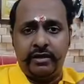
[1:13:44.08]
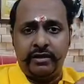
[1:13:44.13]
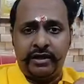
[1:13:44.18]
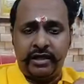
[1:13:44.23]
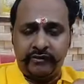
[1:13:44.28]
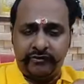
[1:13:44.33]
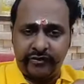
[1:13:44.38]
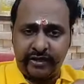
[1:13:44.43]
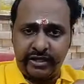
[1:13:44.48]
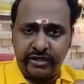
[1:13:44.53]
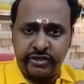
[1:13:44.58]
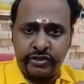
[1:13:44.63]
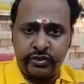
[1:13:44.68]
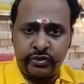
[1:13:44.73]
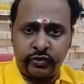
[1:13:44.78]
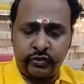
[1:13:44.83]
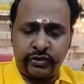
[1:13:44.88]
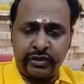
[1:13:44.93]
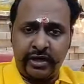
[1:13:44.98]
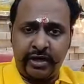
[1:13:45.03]
difference
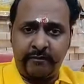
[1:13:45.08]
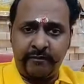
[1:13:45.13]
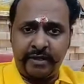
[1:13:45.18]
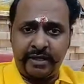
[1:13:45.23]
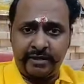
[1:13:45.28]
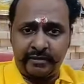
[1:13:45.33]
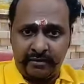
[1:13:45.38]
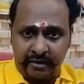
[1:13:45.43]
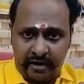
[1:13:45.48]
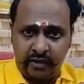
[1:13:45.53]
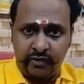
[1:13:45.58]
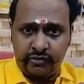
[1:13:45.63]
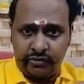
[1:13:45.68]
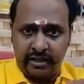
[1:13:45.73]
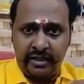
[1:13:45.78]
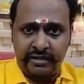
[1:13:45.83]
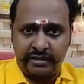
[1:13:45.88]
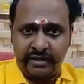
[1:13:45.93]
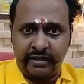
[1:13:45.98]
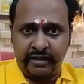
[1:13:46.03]
should come in how they
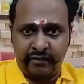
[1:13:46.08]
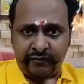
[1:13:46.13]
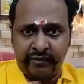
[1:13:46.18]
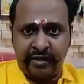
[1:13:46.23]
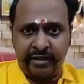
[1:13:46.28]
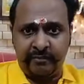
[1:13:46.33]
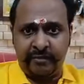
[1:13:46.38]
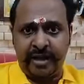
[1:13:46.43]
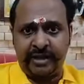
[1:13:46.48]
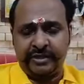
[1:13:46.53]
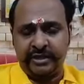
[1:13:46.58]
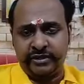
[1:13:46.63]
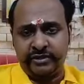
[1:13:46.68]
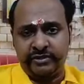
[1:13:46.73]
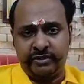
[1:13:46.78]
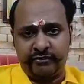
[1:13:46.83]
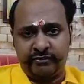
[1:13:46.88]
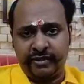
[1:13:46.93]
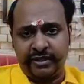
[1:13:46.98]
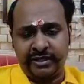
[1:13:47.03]
are certified
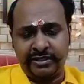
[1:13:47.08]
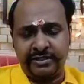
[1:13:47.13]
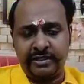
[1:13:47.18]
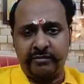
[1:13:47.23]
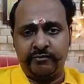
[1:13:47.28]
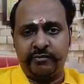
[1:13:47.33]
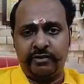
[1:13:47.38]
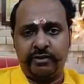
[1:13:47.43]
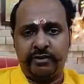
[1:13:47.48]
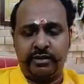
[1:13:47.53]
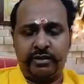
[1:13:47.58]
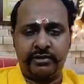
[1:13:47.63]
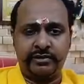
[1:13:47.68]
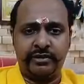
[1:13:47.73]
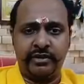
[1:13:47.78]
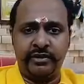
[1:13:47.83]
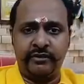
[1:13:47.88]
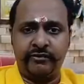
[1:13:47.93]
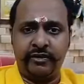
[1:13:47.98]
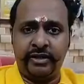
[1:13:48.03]
practitioner for example or a
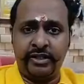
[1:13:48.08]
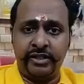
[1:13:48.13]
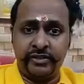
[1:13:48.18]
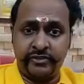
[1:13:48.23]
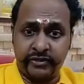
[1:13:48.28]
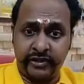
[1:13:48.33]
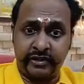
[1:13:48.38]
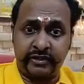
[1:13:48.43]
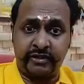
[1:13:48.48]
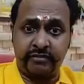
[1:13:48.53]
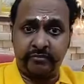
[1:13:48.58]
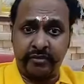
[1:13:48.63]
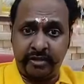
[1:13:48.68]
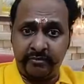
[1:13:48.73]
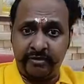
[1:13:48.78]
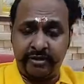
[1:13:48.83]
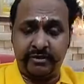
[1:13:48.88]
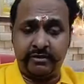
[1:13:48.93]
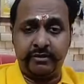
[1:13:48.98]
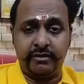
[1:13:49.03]
certified instructor
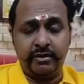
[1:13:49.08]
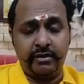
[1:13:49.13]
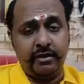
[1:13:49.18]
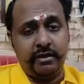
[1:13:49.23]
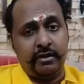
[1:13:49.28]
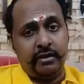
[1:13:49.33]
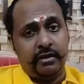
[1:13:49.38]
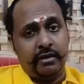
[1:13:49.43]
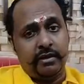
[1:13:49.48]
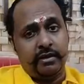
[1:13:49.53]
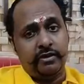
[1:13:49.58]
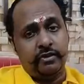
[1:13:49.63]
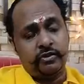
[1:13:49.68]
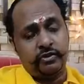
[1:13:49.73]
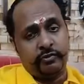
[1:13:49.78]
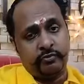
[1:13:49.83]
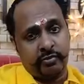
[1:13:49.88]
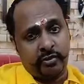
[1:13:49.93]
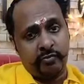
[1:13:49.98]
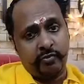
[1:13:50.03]
maybe you
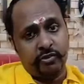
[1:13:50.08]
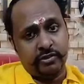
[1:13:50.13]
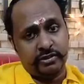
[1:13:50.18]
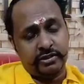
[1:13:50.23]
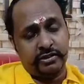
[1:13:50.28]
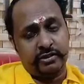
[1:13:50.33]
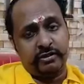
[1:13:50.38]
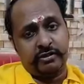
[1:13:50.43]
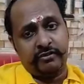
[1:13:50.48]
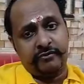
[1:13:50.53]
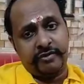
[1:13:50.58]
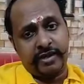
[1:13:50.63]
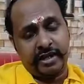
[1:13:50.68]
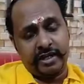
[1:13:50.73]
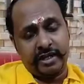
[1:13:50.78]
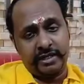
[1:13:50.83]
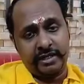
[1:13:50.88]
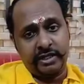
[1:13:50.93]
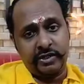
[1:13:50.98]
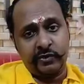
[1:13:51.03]
should promote the
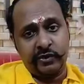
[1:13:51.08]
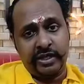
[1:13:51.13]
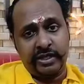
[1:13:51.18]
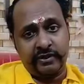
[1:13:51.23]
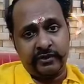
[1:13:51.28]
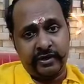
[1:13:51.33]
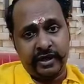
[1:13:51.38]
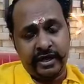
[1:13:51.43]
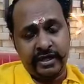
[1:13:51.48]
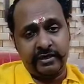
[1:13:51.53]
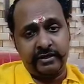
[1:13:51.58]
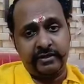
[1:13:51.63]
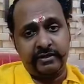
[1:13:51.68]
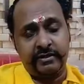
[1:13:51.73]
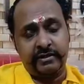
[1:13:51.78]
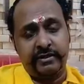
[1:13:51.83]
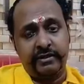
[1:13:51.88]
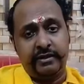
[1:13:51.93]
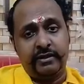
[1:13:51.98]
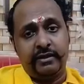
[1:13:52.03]
faculty to get trained
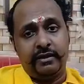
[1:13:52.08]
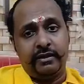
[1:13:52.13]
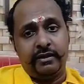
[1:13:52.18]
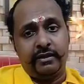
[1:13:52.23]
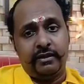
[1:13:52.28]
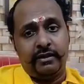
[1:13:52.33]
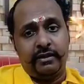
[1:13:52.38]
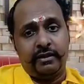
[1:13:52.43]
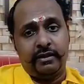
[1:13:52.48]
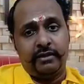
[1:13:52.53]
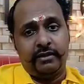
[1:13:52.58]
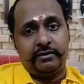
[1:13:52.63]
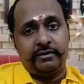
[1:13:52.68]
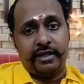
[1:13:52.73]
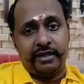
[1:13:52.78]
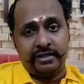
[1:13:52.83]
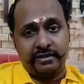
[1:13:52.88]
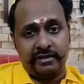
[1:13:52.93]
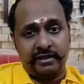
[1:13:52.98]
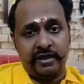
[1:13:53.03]

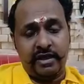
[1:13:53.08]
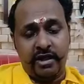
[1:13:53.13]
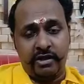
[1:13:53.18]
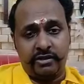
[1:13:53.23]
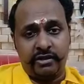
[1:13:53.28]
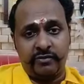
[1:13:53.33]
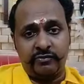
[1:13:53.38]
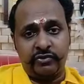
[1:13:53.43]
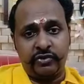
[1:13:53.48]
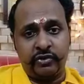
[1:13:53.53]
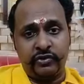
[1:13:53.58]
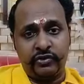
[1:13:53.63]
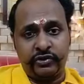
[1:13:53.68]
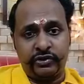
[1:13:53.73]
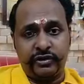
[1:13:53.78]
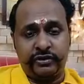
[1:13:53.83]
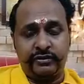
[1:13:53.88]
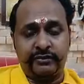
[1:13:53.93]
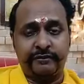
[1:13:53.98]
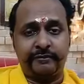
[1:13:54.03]
that is the long-term
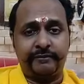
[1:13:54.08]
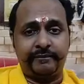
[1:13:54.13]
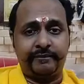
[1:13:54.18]
solution